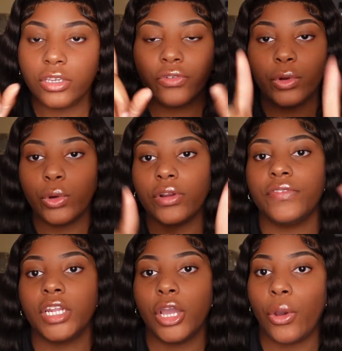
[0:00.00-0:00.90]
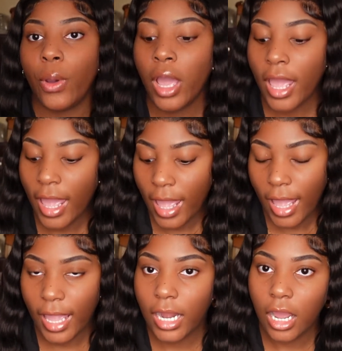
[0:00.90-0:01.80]
can record video
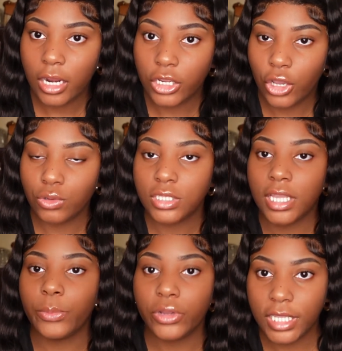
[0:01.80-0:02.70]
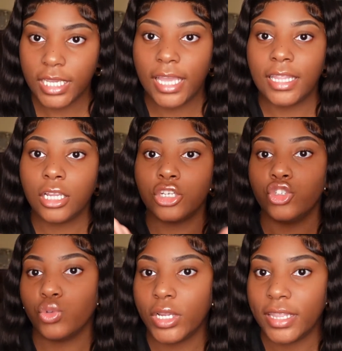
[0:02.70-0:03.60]
and audio separately and then
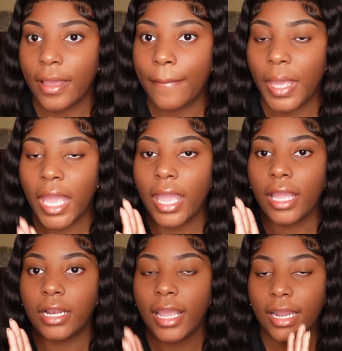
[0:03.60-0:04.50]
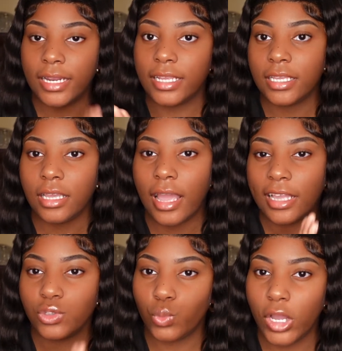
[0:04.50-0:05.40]
conjoin them and edit it
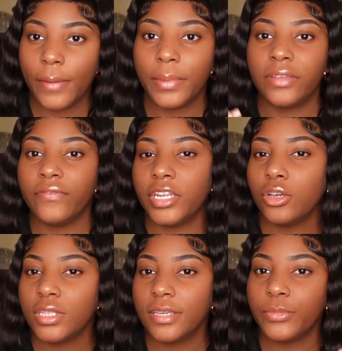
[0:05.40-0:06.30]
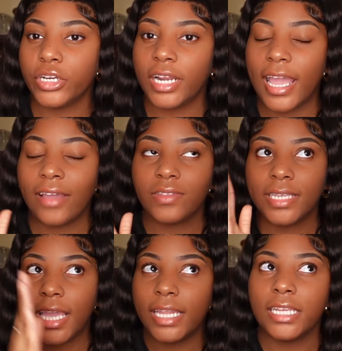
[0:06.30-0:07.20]
as one but in Videoleap you're gonna have
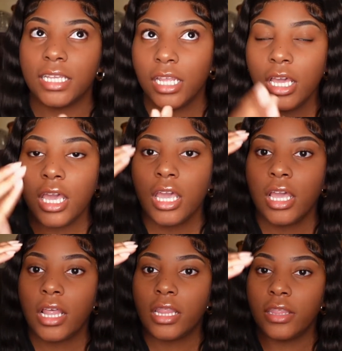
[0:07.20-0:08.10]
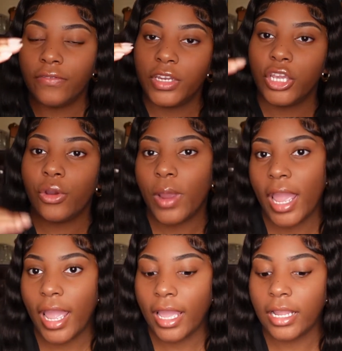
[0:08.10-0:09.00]
to edit the video
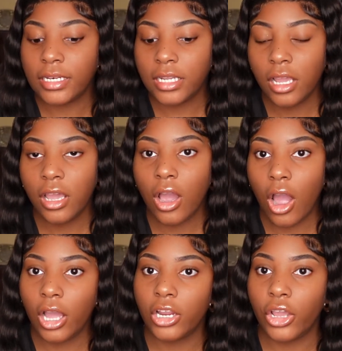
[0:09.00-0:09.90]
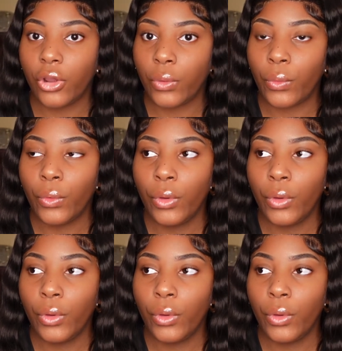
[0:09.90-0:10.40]
and audio